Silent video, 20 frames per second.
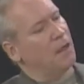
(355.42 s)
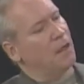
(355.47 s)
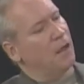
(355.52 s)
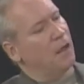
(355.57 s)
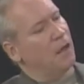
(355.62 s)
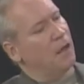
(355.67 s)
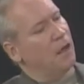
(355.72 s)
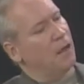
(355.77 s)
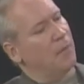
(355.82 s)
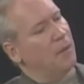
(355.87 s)

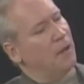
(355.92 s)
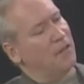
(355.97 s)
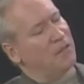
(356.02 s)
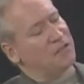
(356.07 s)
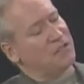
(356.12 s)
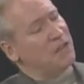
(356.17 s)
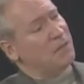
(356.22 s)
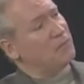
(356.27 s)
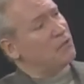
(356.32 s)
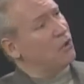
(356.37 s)
By the
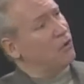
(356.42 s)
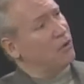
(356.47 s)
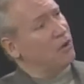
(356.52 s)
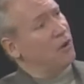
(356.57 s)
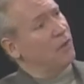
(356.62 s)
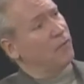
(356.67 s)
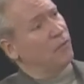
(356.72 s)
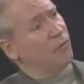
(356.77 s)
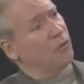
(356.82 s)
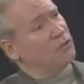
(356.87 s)
same token,
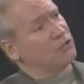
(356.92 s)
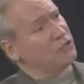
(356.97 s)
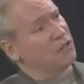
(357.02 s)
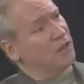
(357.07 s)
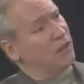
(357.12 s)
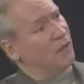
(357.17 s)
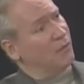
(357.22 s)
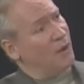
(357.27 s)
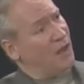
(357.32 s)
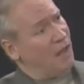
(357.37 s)

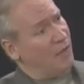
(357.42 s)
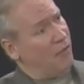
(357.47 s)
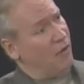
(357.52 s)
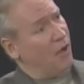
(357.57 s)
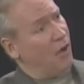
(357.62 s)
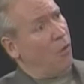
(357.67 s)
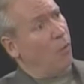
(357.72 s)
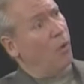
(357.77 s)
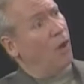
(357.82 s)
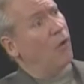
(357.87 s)
unfortunately, we have
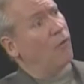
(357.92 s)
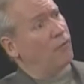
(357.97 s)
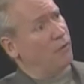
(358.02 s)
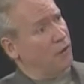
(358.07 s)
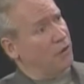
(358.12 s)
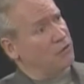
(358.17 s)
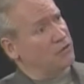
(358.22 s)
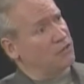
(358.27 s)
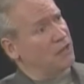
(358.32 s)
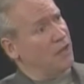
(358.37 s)
a
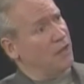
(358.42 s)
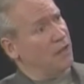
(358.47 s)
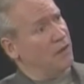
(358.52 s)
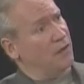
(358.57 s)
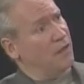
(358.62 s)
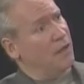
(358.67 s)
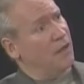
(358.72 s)
welfare state.